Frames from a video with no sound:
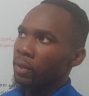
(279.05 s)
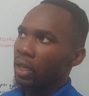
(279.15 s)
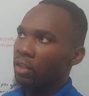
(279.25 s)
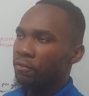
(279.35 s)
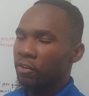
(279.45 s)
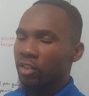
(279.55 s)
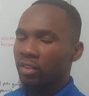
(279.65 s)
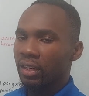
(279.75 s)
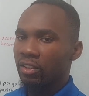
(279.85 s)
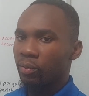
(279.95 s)
In the
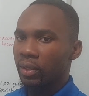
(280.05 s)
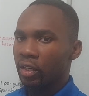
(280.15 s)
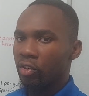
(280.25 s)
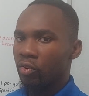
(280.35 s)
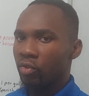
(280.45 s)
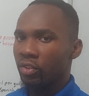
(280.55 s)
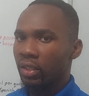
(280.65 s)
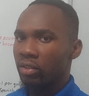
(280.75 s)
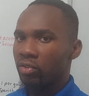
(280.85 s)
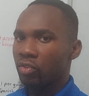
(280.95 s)
first sense, we can use
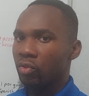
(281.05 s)
it